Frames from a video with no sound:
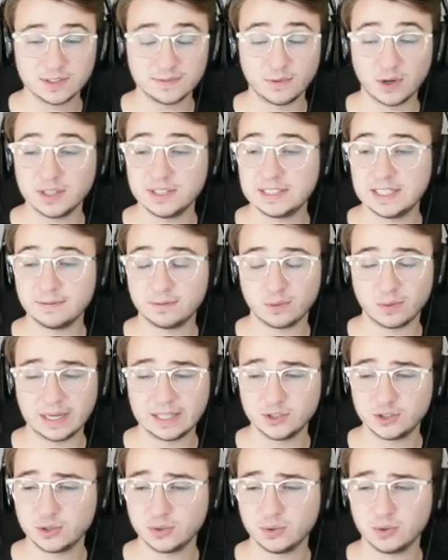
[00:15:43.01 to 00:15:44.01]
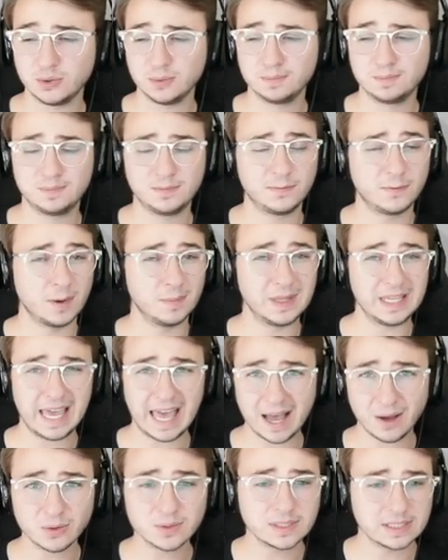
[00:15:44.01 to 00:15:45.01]
Front differential from the
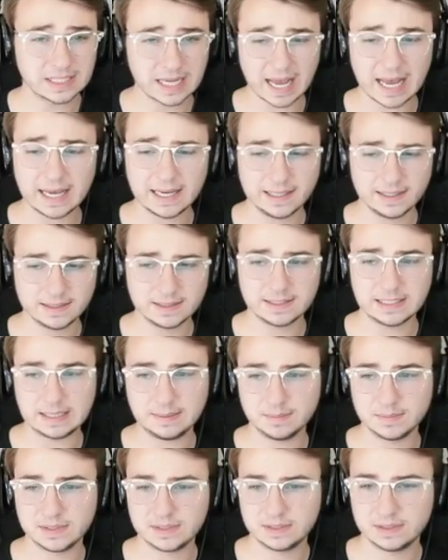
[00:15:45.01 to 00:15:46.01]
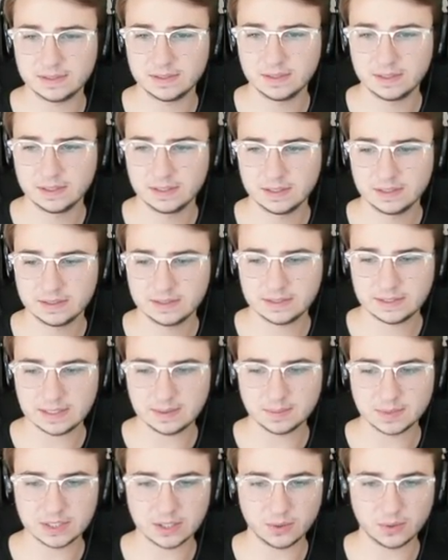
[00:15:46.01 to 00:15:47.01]
outside seems
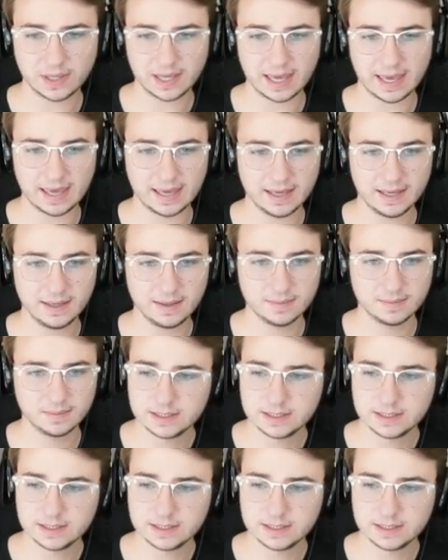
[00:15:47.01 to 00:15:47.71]
seems okay.